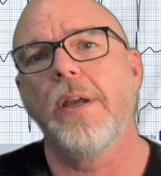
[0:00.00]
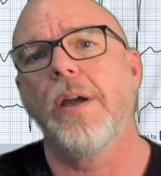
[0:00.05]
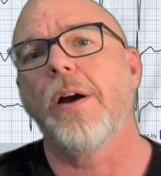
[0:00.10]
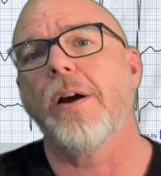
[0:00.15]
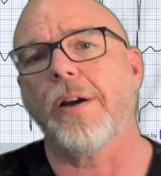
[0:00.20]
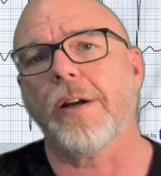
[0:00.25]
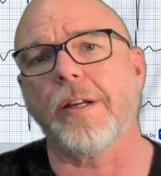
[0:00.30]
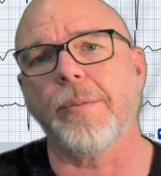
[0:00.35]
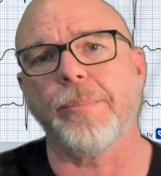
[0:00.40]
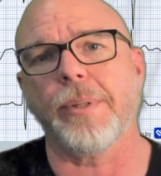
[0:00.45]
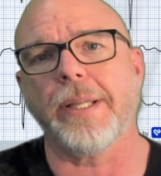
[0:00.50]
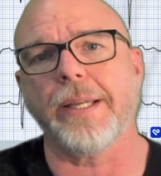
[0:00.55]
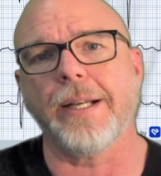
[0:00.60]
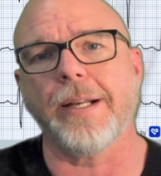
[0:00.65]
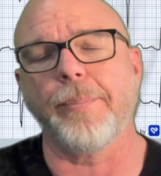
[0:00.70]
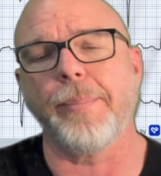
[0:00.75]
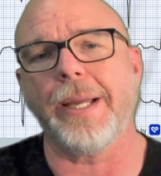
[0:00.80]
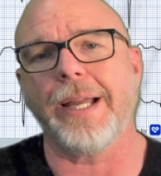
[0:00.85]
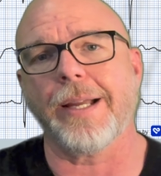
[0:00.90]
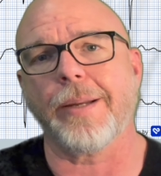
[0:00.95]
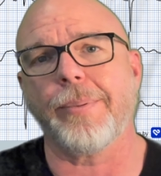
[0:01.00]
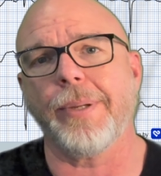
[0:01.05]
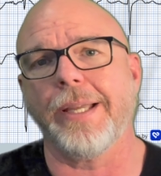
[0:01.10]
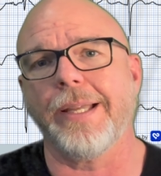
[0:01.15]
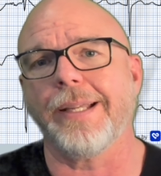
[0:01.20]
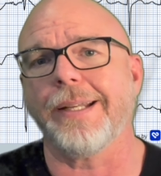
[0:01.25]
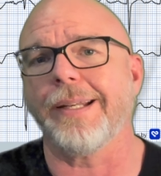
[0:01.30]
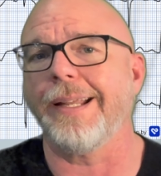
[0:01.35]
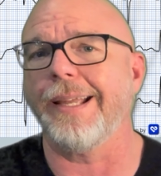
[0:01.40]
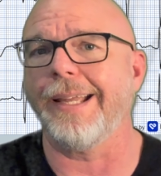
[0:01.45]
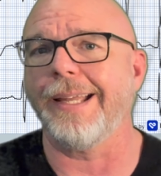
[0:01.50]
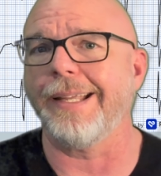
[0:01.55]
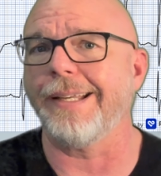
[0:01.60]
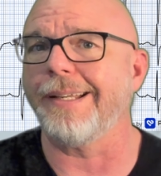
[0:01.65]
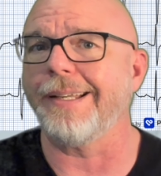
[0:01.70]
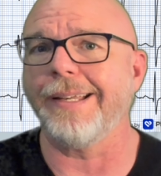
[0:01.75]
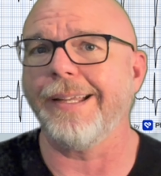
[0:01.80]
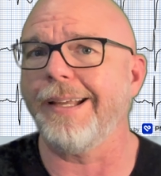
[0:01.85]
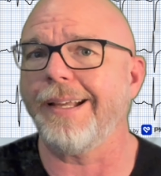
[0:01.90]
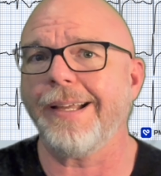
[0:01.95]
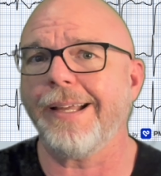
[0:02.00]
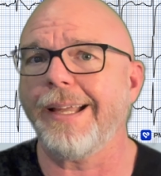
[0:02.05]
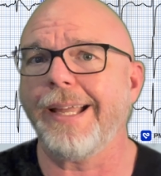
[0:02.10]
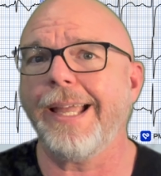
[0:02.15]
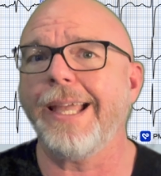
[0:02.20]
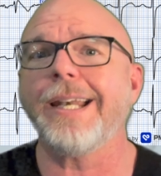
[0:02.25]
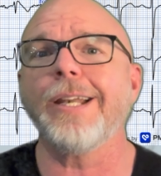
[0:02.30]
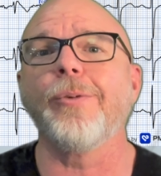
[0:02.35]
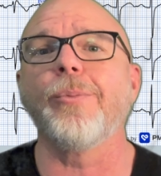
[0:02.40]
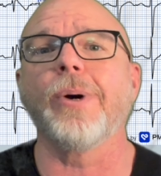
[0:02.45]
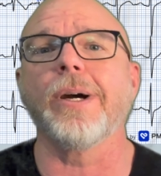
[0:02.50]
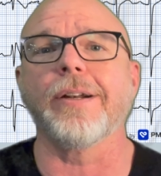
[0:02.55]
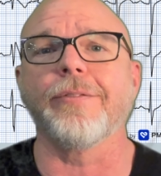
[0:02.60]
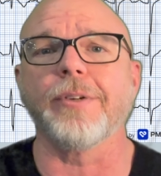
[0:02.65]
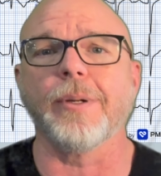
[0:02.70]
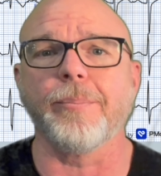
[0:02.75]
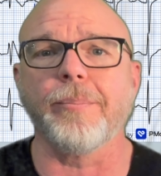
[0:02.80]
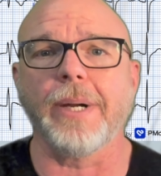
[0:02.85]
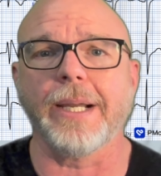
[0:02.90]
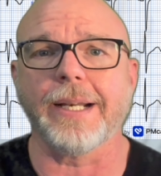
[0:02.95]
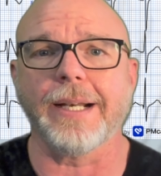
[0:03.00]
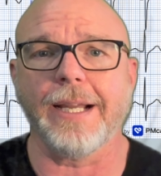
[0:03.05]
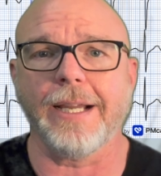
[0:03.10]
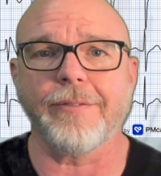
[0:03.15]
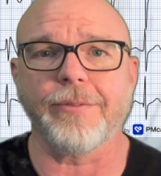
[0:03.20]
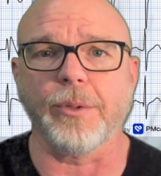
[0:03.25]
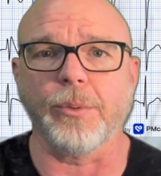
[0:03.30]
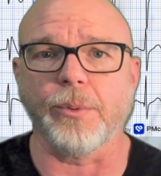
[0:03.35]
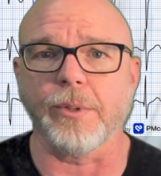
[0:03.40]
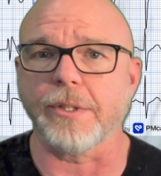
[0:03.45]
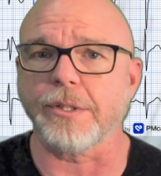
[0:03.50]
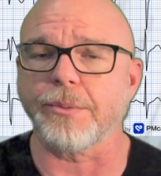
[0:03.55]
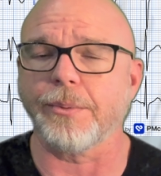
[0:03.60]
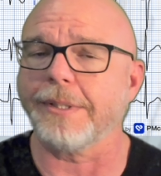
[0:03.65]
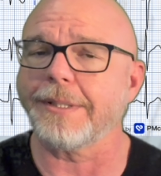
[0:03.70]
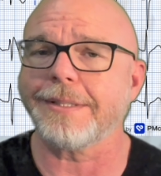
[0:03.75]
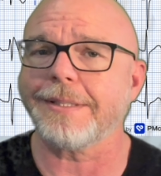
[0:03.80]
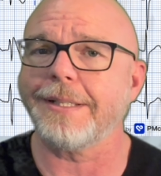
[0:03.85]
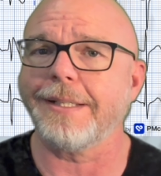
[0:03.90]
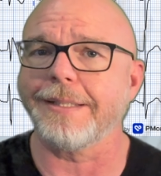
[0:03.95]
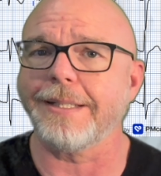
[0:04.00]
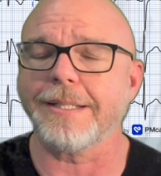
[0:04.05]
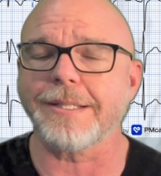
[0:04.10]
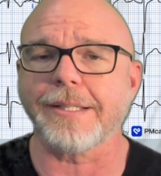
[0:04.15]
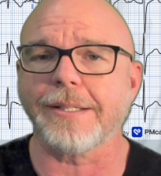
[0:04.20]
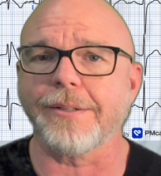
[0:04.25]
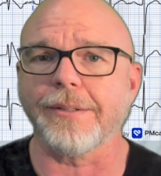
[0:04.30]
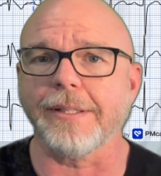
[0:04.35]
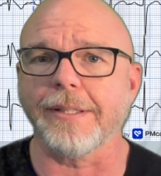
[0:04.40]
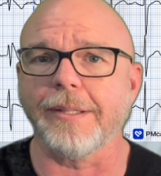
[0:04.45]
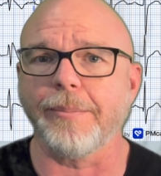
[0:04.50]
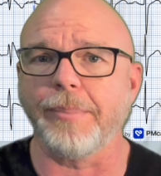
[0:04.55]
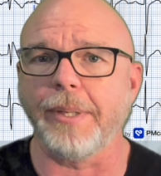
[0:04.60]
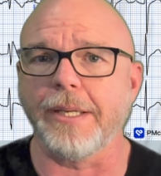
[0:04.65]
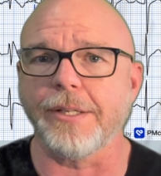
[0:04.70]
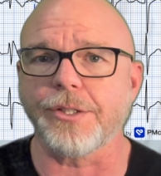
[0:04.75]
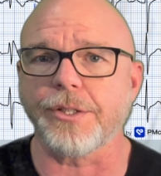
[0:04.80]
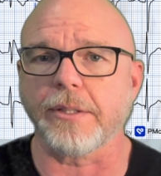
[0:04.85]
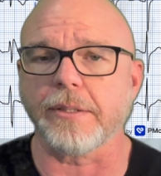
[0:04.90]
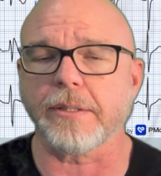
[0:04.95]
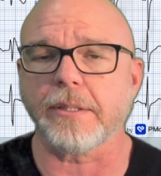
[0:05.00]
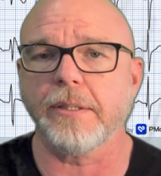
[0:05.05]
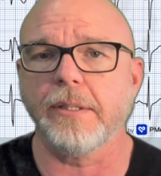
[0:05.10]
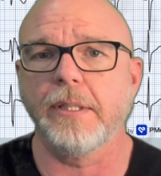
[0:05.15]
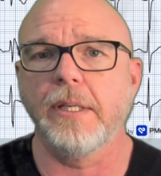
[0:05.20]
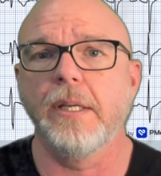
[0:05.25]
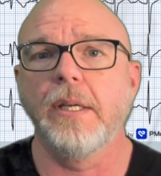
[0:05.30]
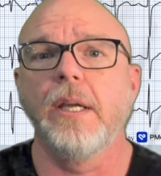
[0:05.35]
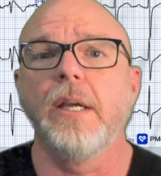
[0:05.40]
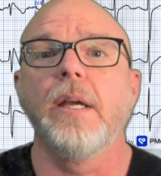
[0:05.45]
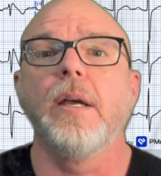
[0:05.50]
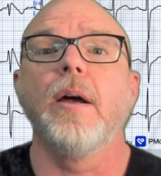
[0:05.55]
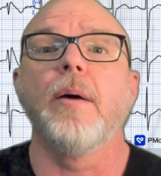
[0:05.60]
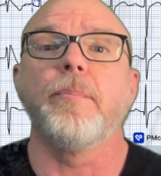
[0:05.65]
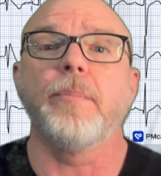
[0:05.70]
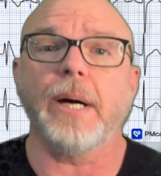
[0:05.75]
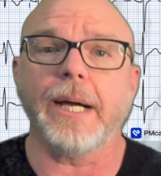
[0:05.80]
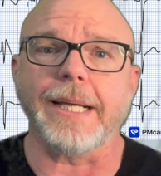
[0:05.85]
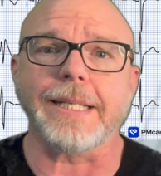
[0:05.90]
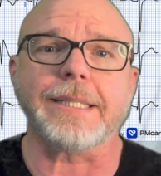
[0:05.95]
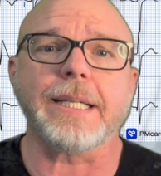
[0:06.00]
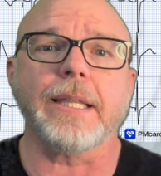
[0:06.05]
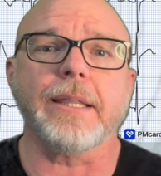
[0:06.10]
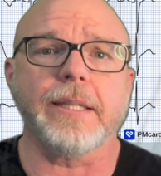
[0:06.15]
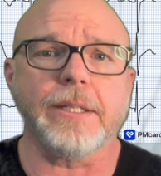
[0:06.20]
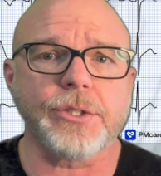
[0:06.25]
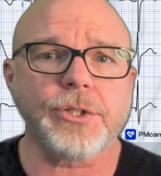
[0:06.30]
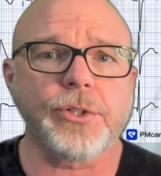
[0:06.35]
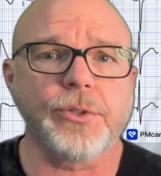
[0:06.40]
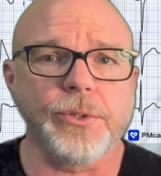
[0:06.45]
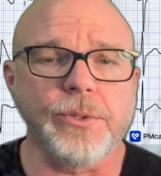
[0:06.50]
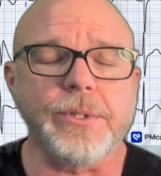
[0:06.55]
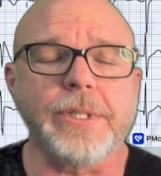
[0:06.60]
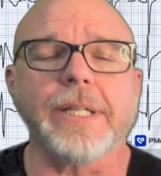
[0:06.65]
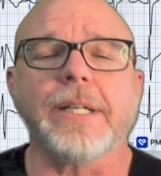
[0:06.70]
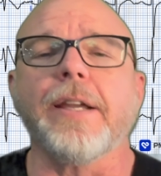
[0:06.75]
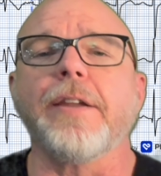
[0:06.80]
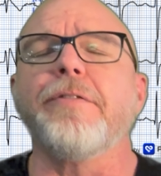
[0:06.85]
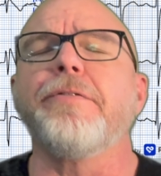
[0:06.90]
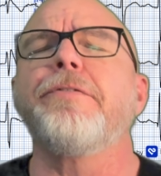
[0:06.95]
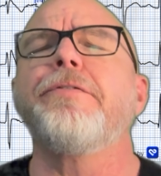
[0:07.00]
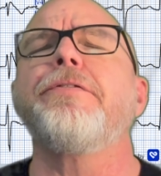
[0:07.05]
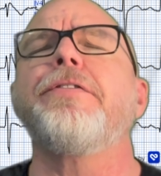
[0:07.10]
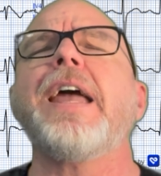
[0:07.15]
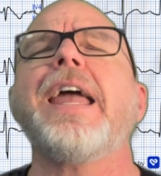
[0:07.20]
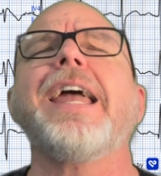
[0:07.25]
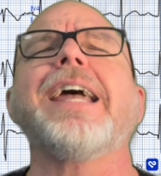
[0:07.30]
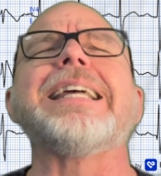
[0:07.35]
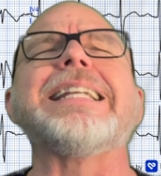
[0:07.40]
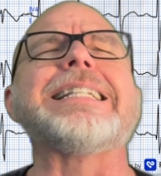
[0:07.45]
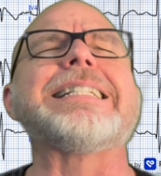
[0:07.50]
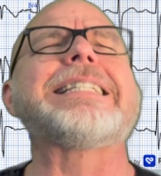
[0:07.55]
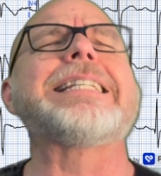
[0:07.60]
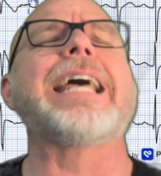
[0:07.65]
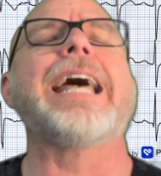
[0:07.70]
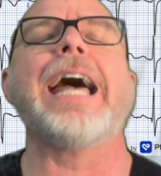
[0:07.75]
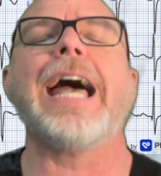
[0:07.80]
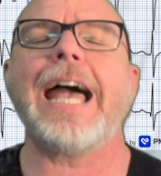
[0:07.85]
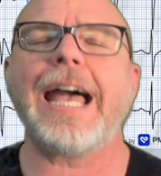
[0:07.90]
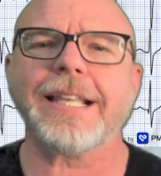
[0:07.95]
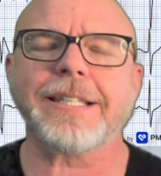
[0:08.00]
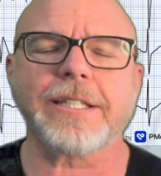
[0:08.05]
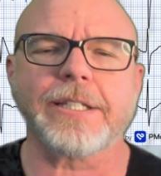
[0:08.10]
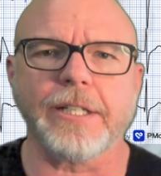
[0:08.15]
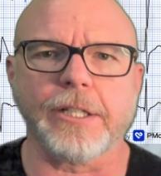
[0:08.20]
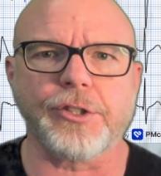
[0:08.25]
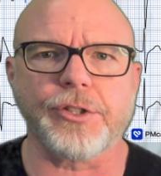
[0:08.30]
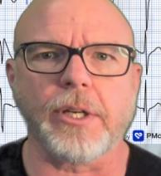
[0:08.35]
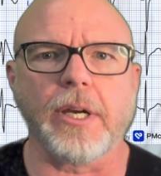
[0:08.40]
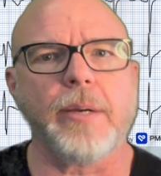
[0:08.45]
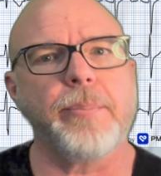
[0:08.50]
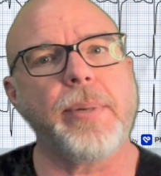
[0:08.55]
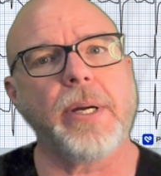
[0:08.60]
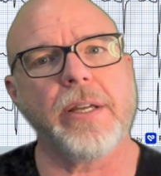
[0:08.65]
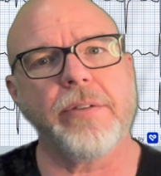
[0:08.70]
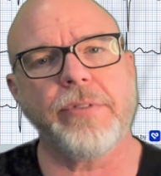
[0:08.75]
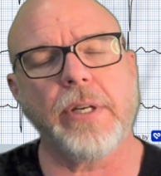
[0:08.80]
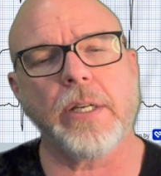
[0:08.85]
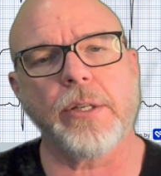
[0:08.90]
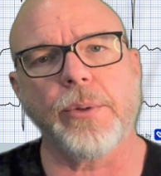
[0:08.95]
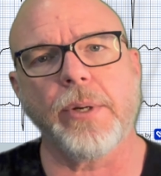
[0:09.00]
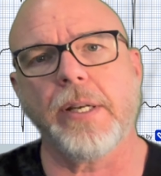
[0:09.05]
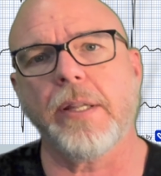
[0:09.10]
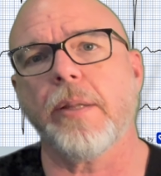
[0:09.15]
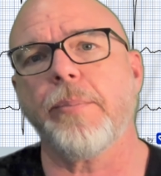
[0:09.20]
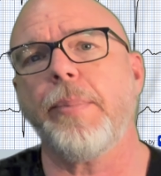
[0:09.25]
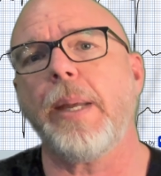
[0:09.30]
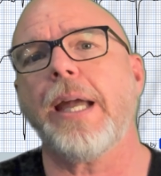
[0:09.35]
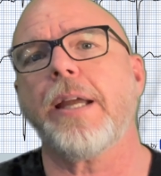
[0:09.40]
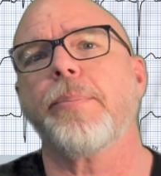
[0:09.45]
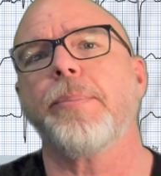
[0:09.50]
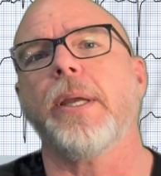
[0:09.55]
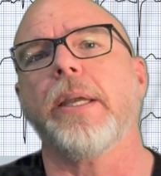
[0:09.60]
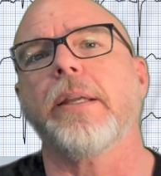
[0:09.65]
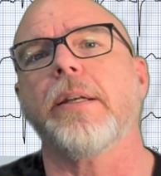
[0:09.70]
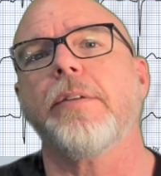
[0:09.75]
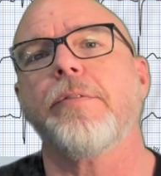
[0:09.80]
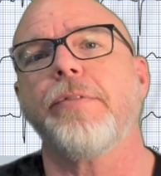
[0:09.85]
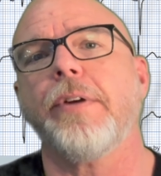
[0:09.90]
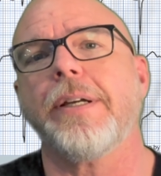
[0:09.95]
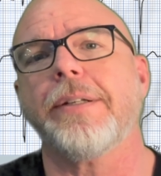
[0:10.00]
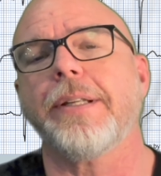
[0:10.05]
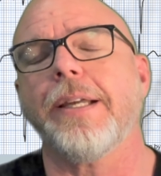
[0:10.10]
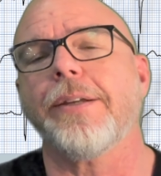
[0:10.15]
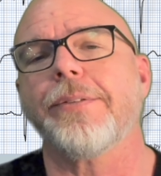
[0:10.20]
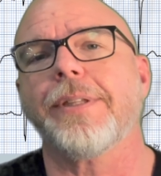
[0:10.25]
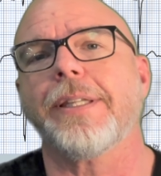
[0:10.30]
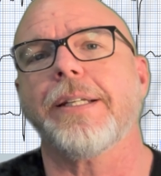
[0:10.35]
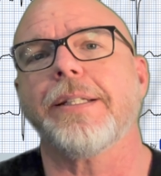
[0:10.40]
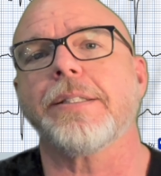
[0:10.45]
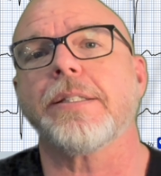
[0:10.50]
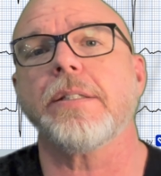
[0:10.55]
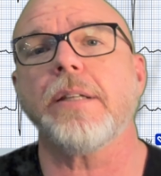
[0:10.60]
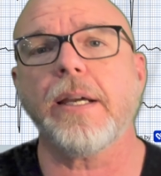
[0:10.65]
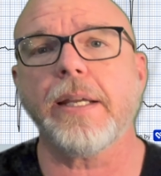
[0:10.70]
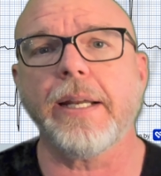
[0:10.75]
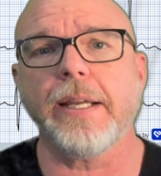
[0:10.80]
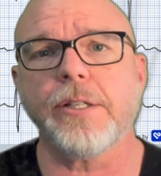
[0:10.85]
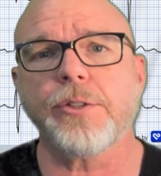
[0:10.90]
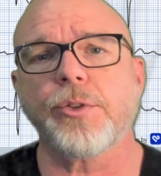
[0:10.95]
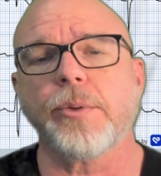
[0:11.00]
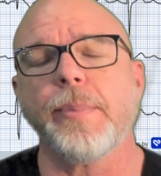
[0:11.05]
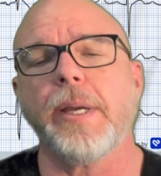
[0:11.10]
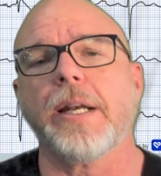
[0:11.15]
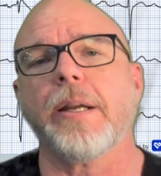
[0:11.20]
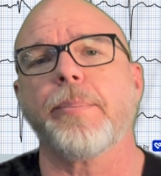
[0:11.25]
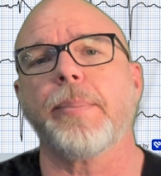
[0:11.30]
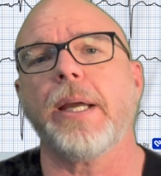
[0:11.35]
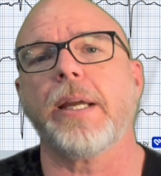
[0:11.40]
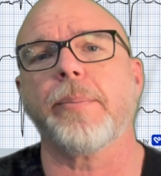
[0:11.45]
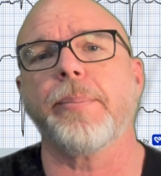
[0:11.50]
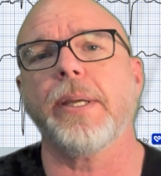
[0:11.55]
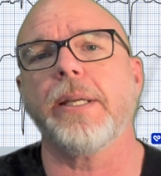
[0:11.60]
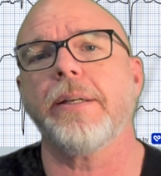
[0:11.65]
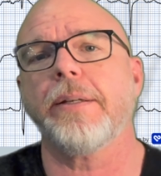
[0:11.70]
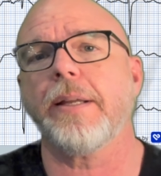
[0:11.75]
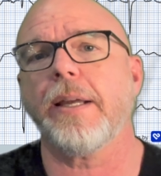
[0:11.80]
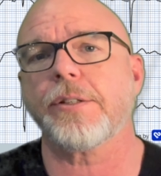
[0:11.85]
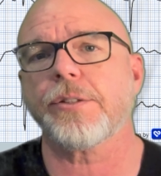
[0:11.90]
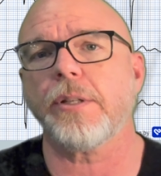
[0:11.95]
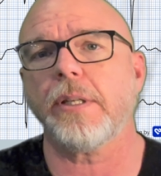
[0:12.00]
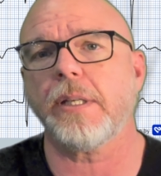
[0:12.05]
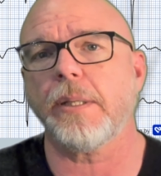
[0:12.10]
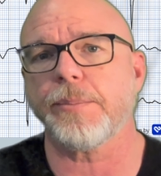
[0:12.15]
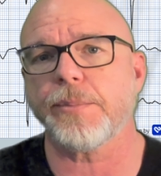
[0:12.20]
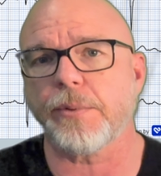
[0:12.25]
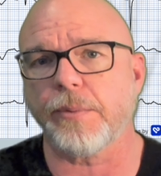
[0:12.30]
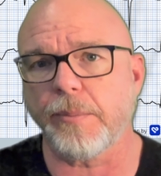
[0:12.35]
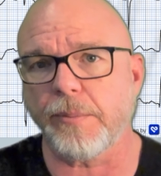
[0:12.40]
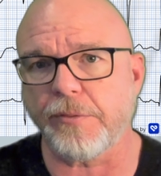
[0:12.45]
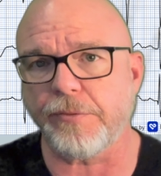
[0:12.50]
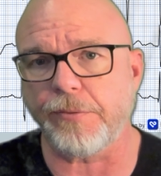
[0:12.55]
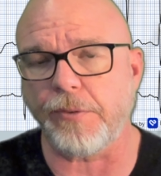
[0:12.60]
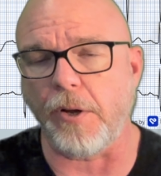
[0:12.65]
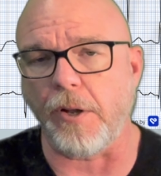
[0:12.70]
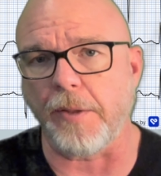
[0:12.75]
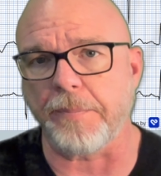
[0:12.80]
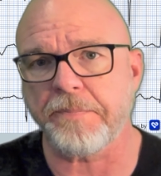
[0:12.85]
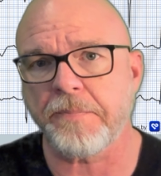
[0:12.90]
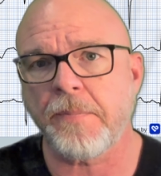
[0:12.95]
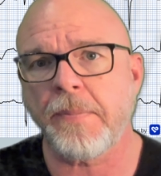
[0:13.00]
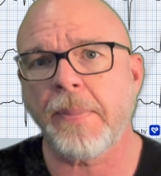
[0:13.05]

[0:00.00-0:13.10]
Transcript: are complaining of back pain, and any one of them might have the worst one. It's not necessarily the patient. But this crew did a fantastic job by evaluating the back pain and found out that it's not atraumatic back pain. It actually comes from a fall.